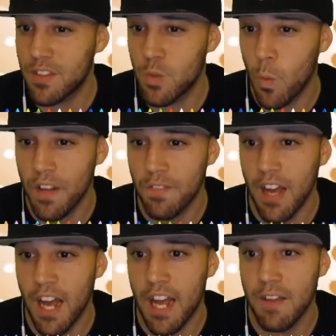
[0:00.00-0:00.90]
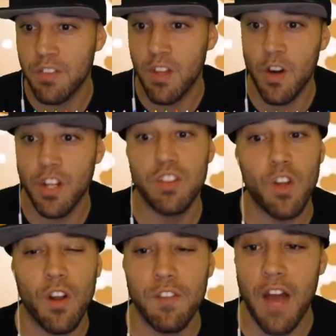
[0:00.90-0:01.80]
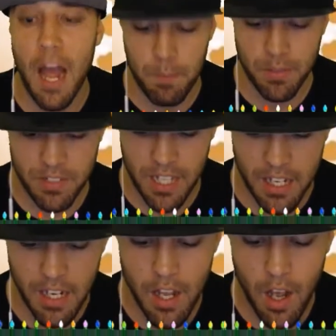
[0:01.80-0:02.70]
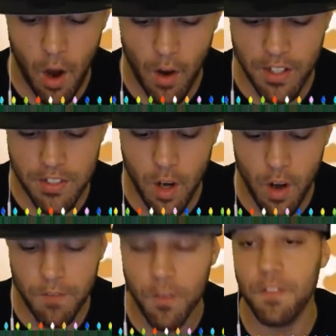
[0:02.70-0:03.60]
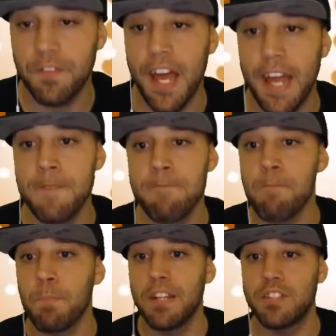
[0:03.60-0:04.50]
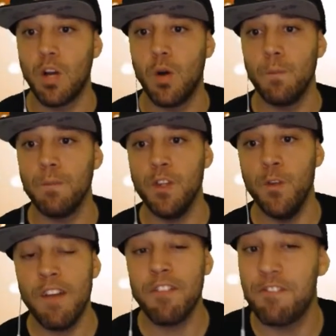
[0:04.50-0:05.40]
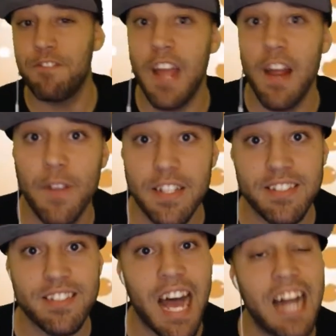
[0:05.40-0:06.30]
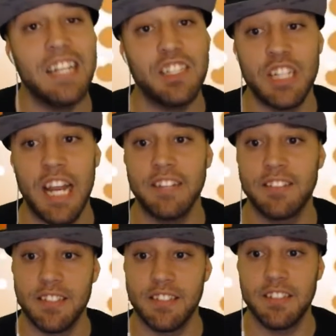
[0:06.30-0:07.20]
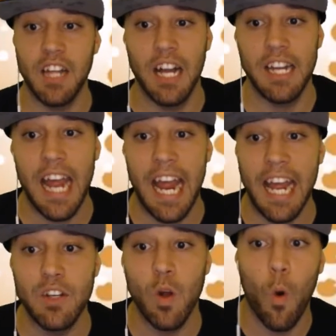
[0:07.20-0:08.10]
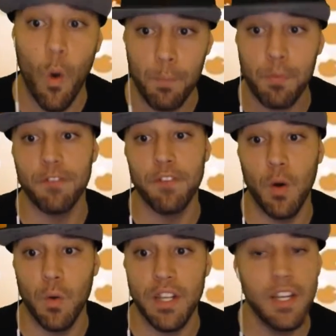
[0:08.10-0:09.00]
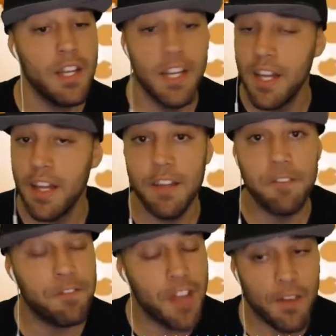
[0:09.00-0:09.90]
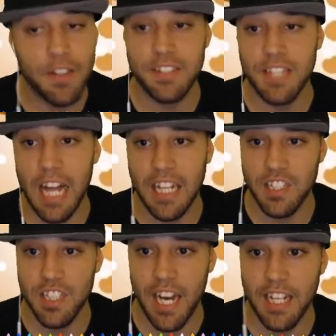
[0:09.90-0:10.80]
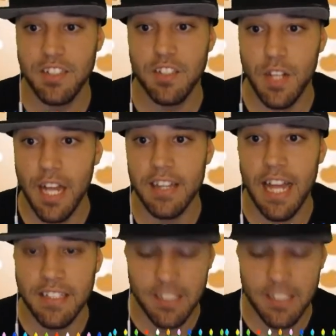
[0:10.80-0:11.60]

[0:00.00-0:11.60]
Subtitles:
25, 30, 35% on his harmful effect. So you have a very solid chance to stun and or provoke. Very solid chance. So that's